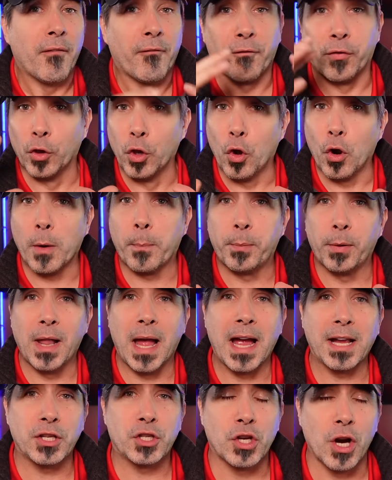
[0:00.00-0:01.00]
floor
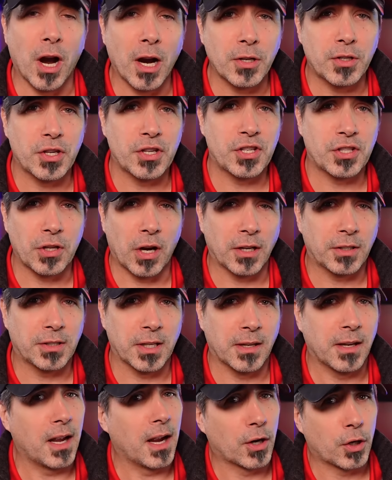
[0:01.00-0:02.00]
plan charges start
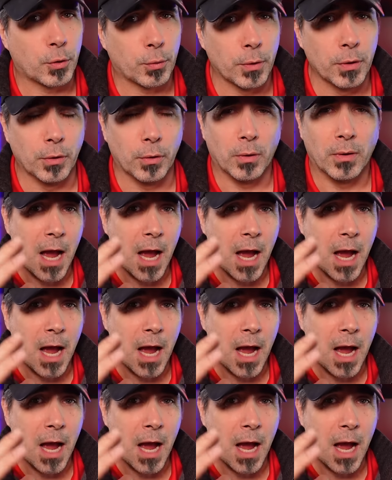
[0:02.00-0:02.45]
to accrue.